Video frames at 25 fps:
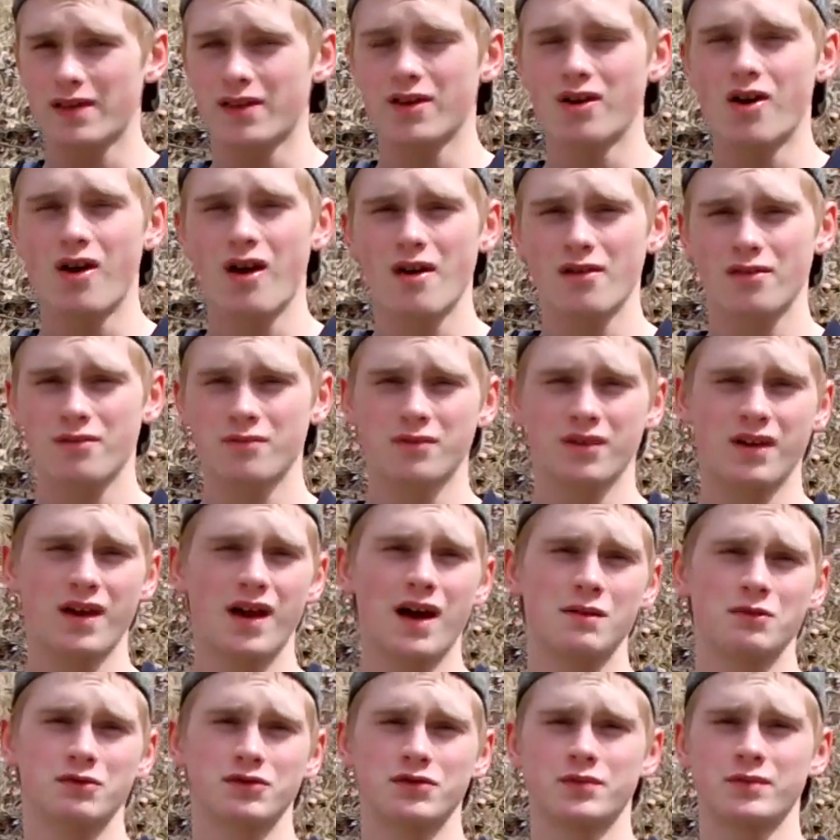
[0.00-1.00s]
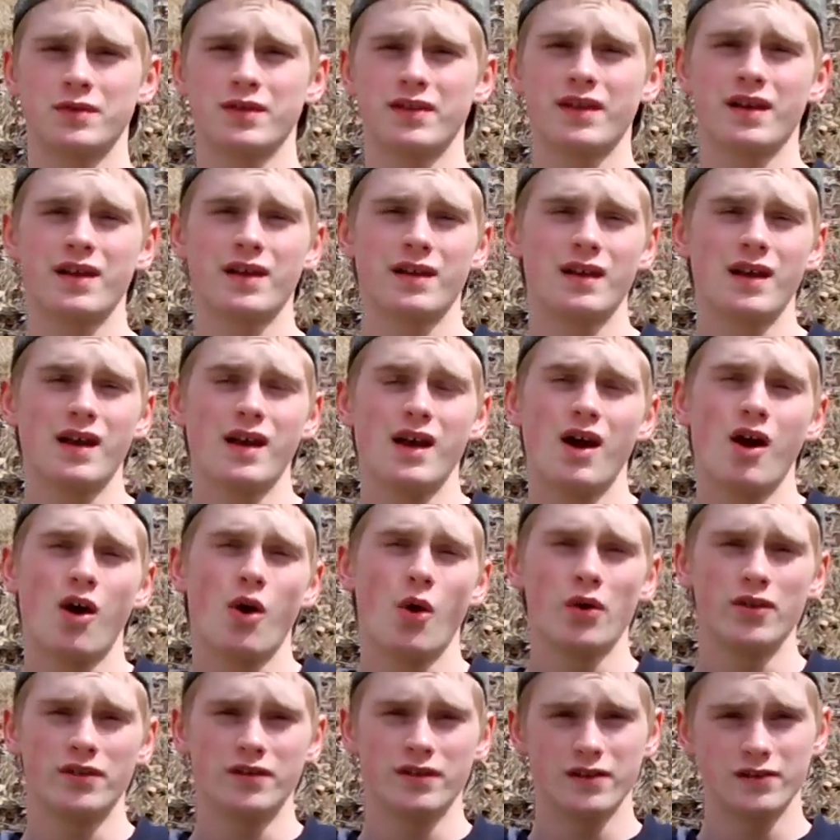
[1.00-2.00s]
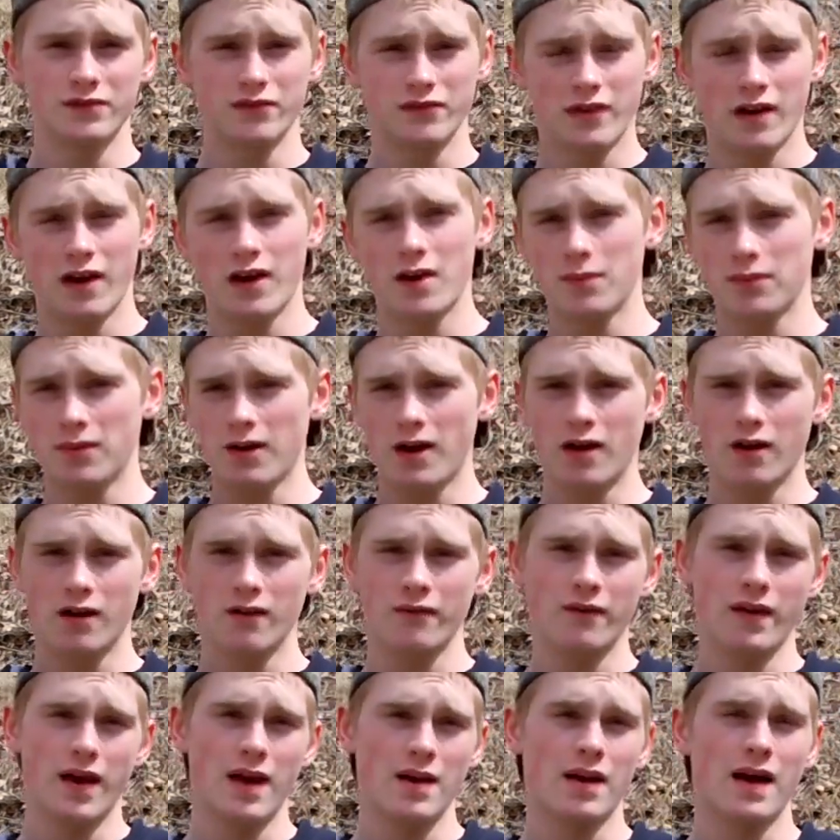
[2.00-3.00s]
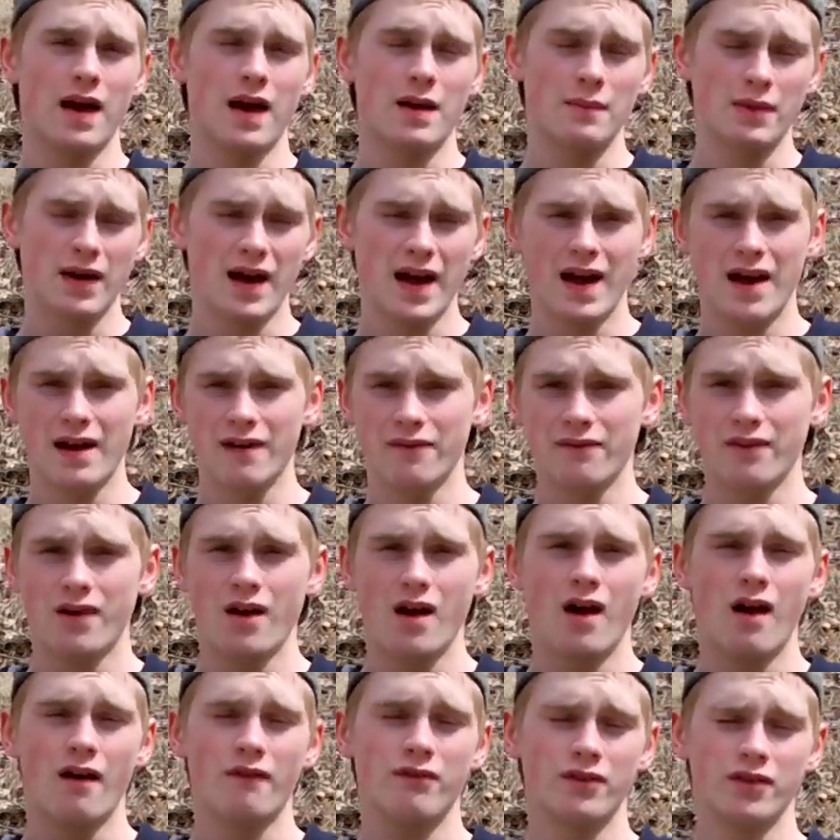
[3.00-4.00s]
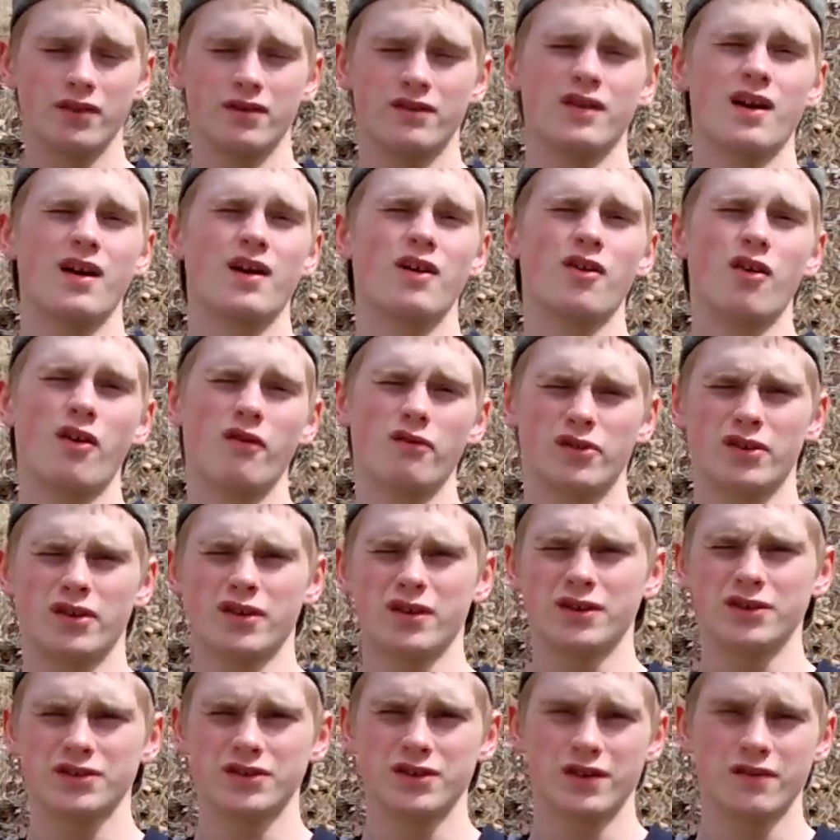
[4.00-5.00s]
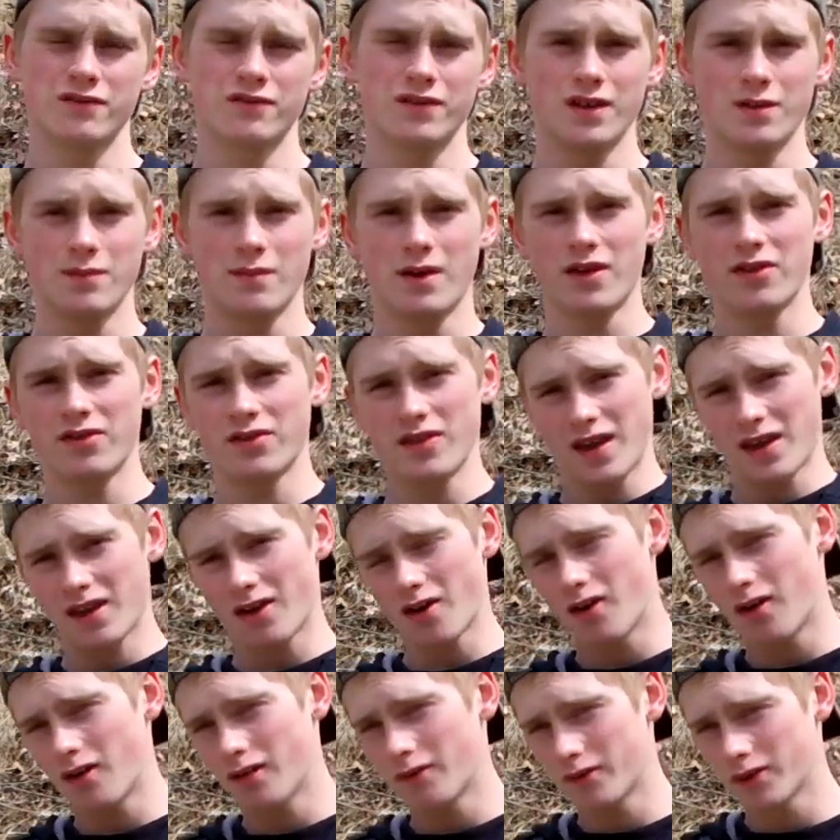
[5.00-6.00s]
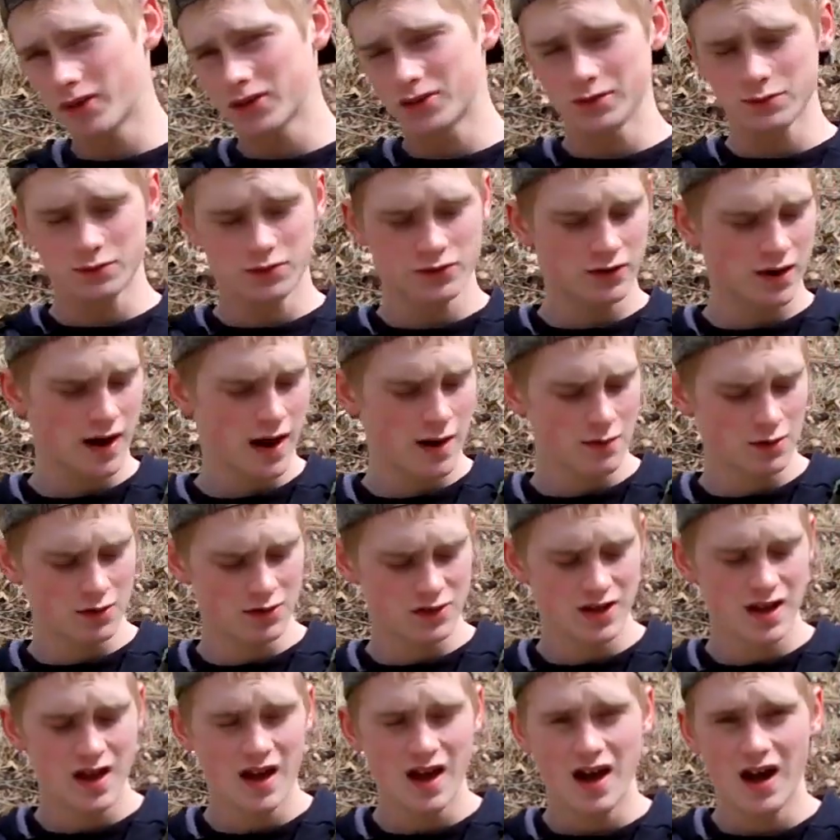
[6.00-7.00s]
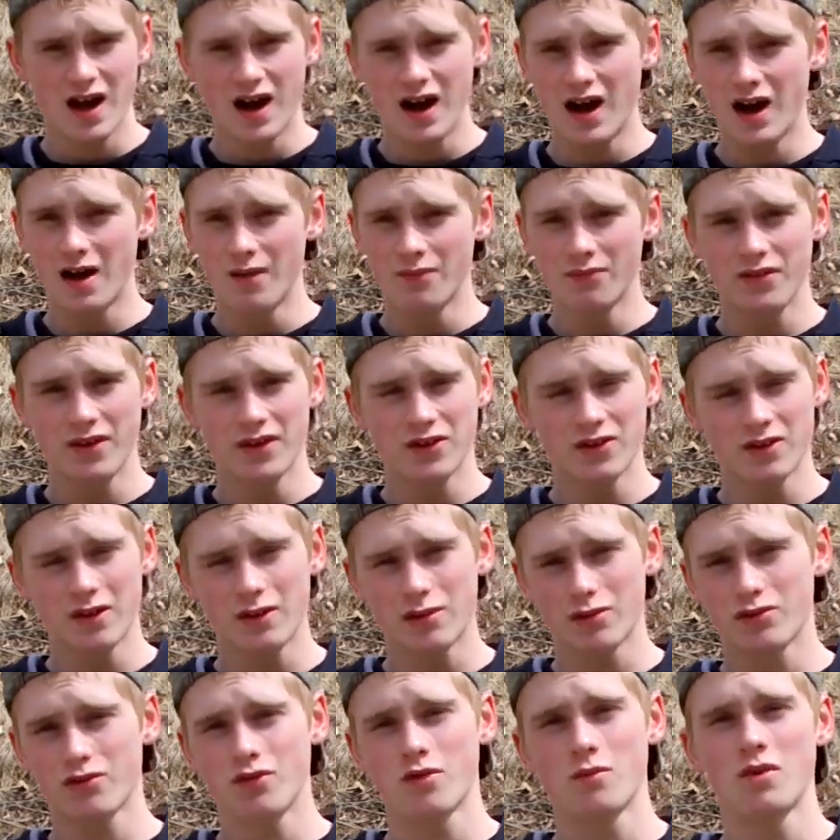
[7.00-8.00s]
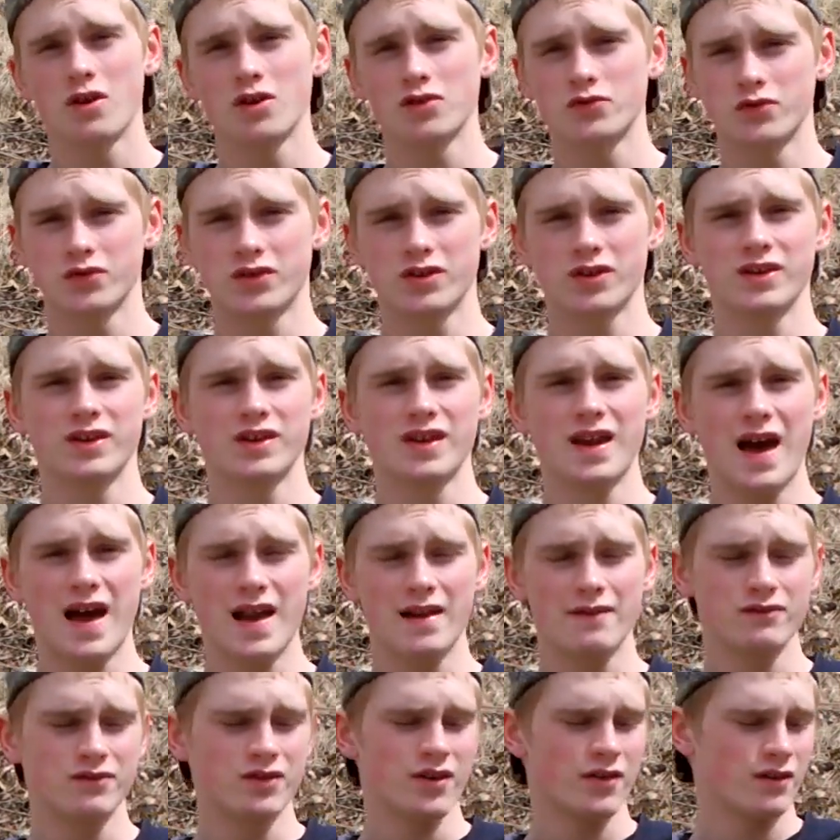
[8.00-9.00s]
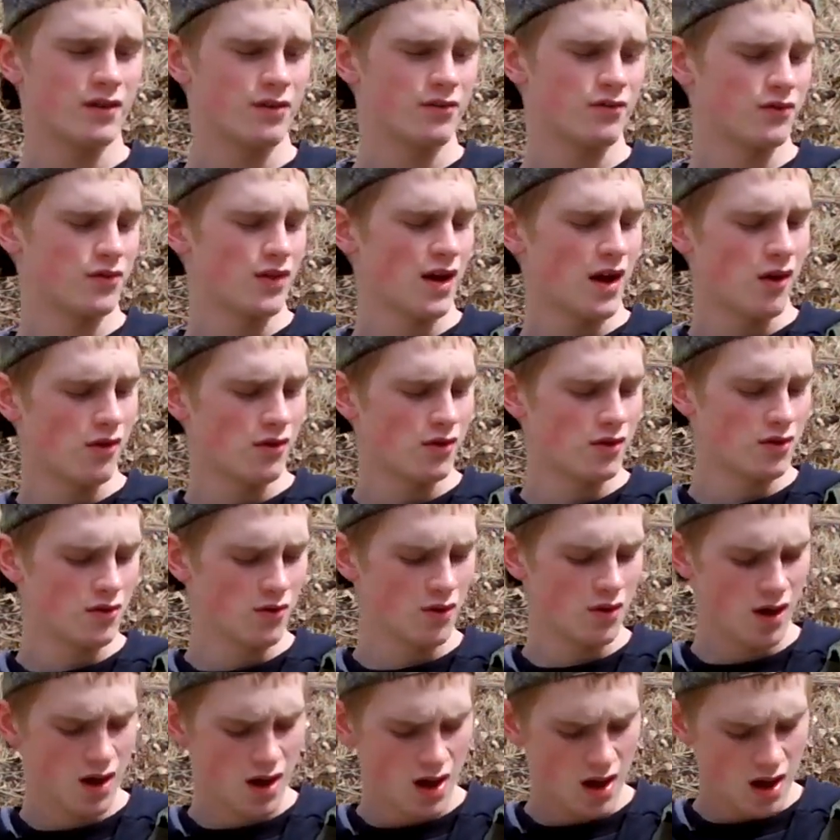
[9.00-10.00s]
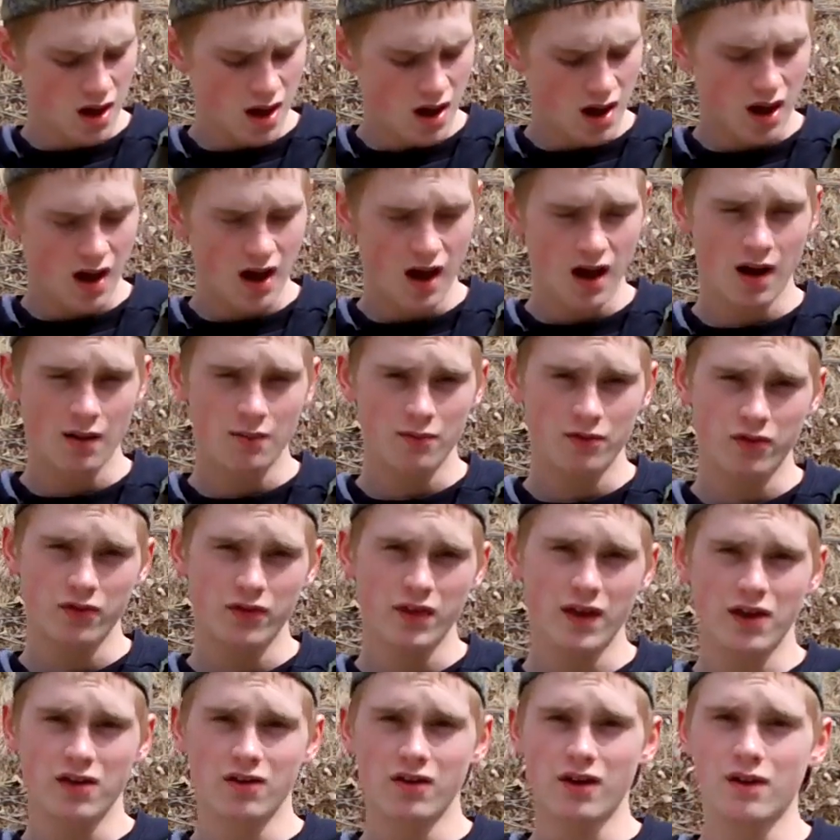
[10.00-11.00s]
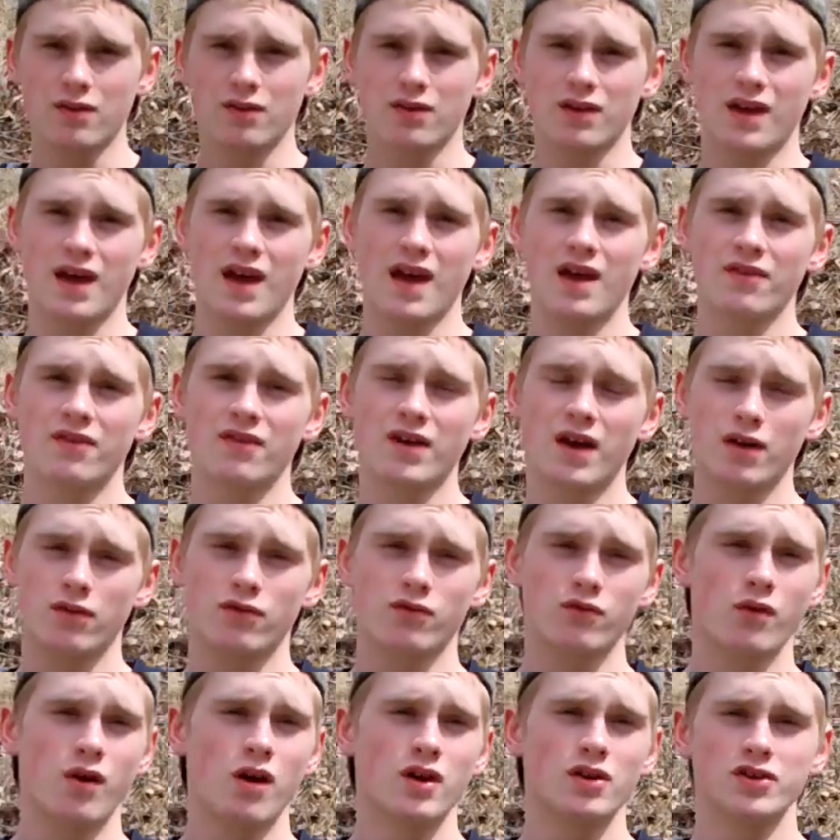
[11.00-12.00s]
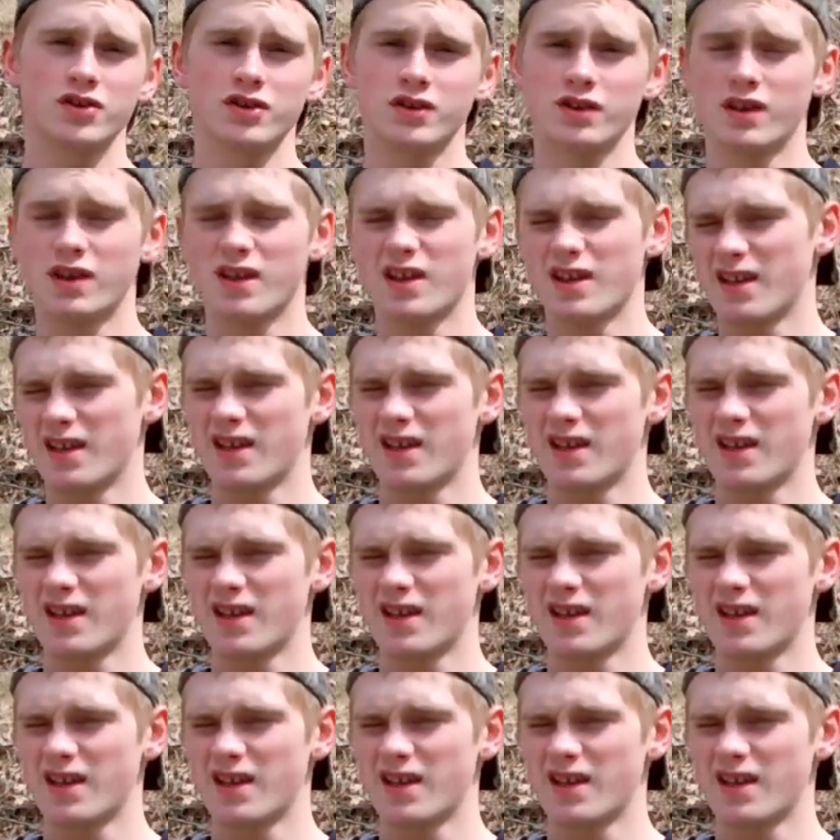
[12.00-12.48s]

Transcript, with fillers: That's an awesome accomplishment that O E T is very proud of. And on behalf of the entire Overkill Airsoft team, I thank all of our subscribers. Um, thank you guys so much. We could not have done this without you. Um, so thank you guys again. Thanks for watching.